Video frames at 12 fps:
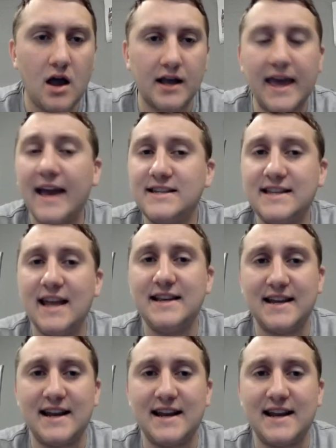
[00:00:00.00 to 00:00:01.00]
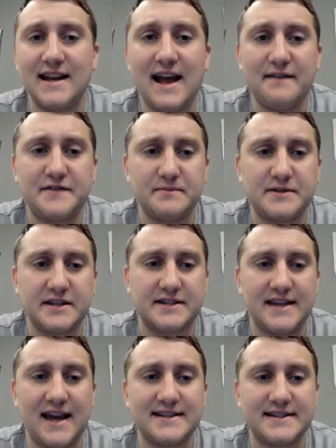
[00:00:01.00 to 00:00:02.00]
K-State did have some
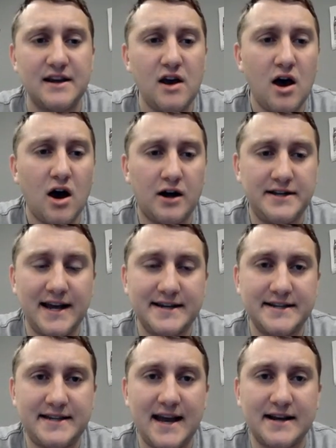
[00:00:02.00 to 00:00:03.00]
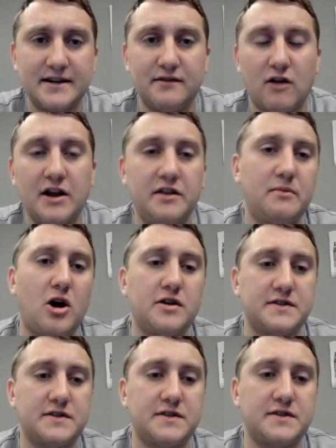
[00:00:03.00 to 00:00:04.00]
success on Texas Tech running the
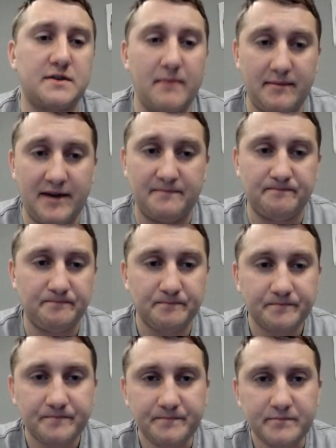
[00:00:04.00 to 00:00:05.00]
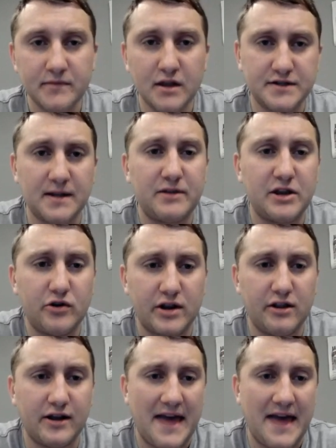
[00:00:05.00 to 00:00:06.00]
ball. So maybe there's something you can
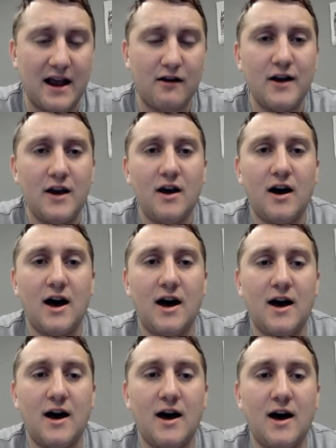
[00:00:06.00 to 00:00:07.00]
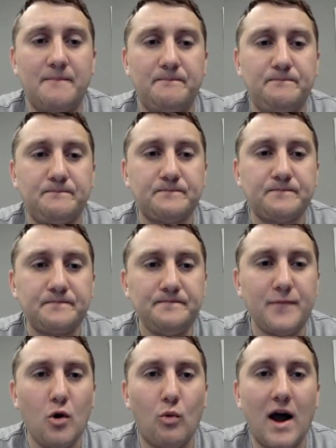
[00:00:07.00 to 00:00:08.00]
look at there.
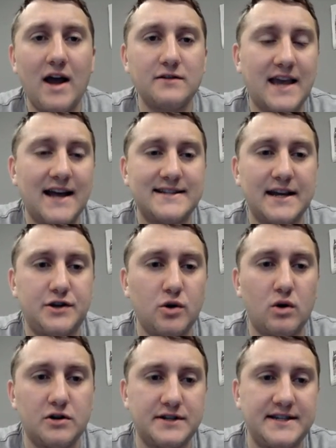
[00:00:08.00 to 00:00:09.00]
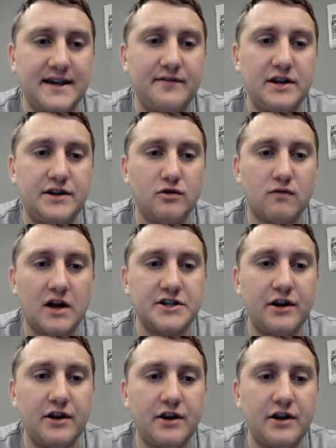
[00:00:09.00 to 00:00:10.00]
Wildcats had
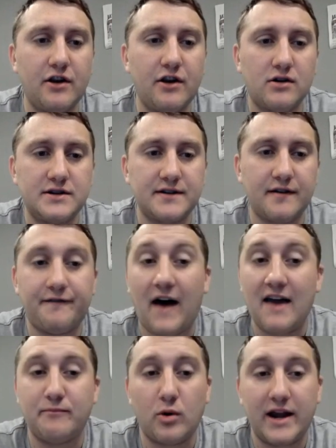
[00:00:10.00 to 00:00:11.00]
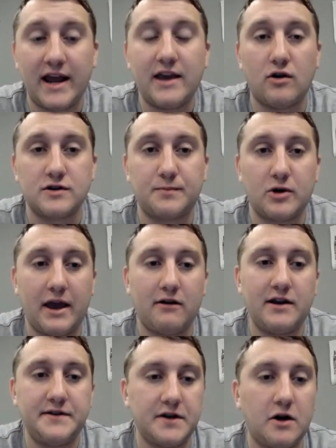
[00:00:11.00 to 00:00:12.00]
272 rushing yards, 5.8 yards
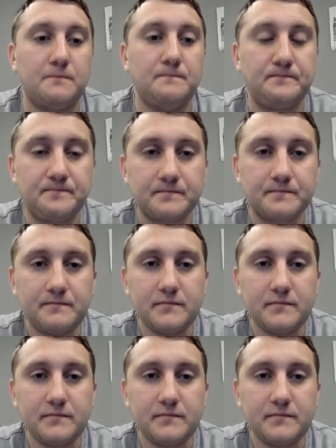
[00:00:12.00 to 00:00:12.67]
per carry. So,